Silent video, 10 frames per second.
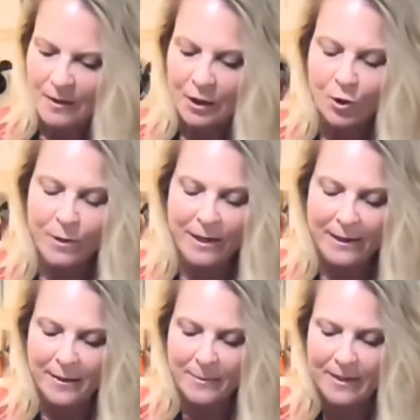You want to
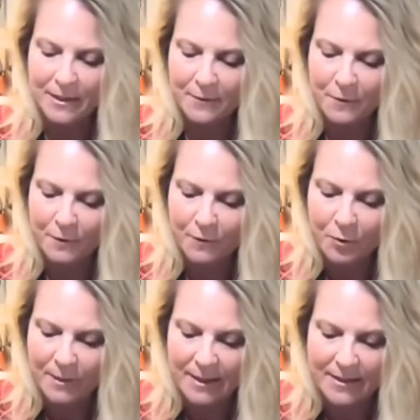let them sit for a few
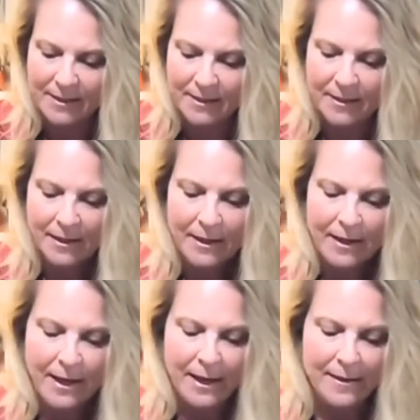minutes,
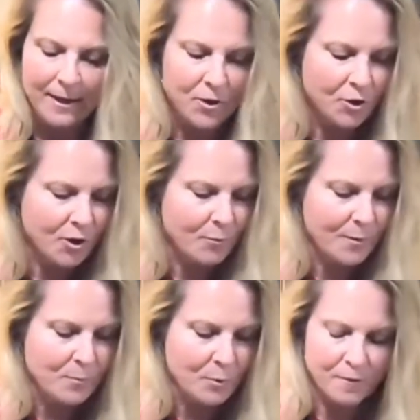and then you're going to
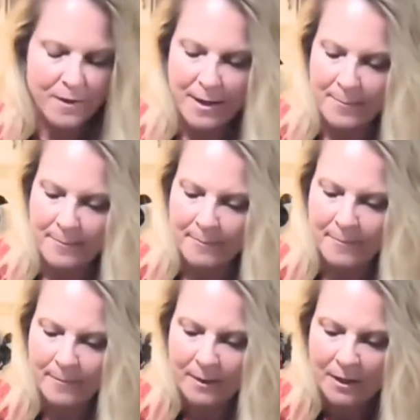remove them
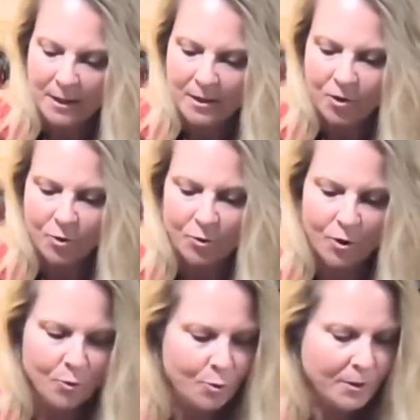to the
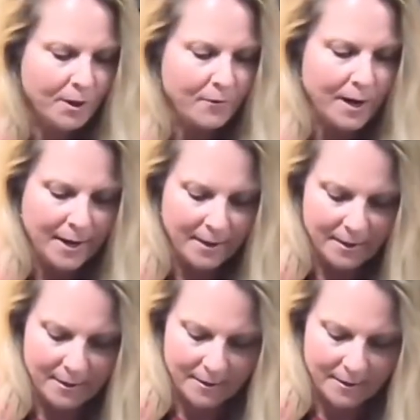cooling rack.